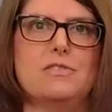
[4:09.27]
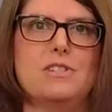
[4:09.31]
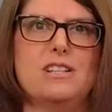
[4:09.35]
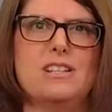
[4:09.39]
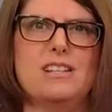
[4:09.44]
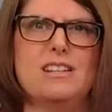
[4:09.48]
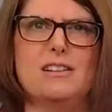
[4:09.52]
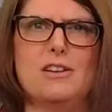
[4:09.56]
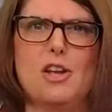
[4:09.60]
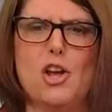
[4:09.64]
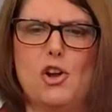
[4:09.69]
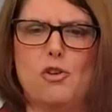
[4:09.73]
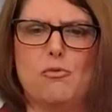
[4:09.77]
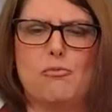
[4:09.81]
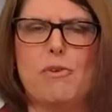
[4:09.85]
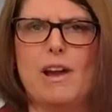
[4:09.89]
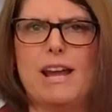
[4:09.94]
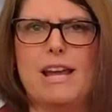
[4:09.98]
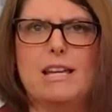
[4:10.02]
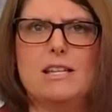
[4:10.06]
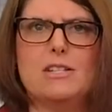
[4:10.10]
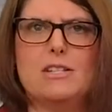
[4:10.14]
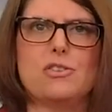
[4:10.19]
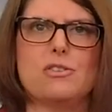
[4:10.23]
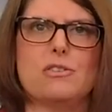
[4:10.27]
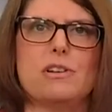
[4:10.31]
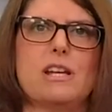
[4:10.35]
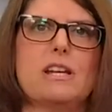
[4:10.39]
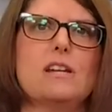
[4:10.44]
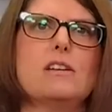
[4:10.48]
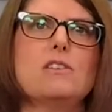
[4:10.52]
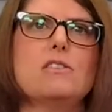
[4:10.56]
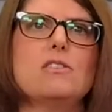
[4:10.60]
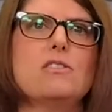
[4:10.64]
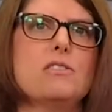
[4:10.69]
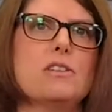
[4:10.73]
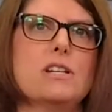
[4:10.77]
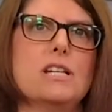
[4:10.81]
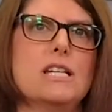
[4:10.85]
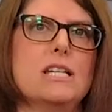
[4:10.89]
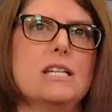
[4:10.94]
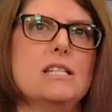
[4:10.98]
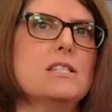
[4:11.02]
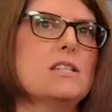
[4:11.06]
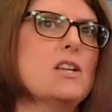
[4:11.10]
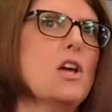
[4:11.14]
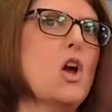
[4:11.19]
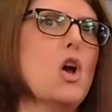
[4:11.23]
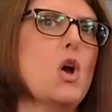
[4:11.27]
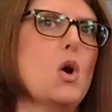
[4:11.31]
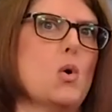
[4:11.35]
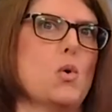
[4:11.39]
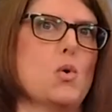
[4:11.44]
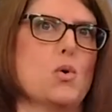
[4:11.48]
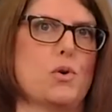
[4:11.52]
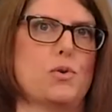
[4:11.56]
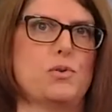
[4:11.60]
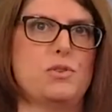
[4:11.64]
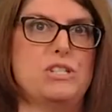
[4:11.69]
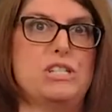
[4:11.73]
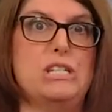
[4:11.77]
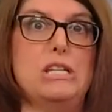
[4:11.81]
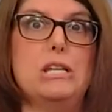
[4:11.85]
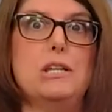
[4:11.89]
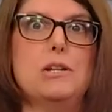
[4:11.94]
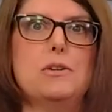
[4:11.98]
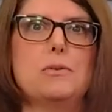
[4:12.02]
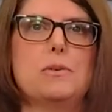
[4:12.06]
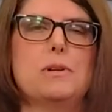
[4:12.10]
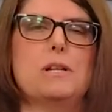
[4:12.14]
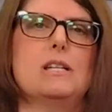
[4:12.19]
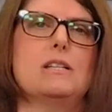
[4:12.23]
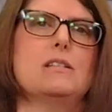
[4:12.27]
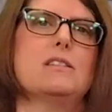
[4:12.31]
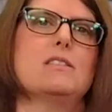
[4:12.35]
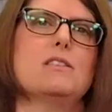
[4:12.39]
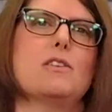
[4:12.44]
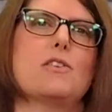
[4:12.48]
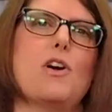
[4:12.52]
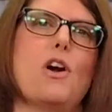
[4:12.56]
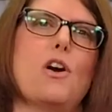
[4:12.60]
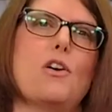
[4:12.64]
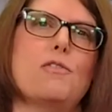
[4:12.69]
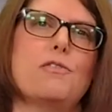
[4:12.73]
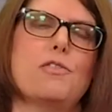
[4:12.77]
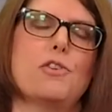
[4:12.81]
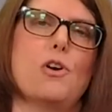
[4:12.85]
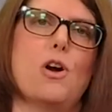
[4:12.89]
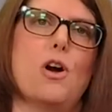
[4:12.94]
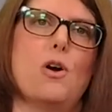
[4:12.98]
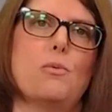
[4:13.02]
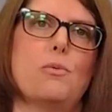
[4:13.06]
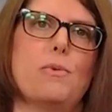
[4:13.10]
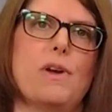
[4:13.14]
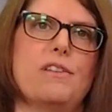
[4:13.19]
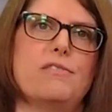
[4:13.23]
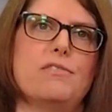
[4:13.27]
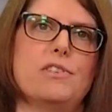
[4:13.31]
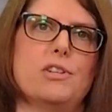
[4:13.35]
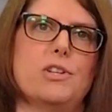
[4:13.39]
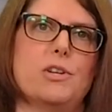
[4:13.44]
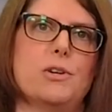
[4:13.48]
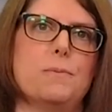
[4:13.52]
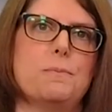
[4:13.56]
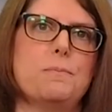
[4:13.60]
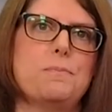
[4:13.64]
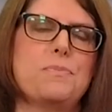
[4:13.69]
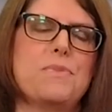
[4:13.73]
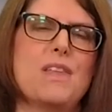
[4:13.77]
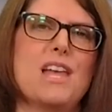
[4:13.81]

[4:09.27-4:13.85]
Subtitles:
Did it raise or increase or decrease their overall revenue?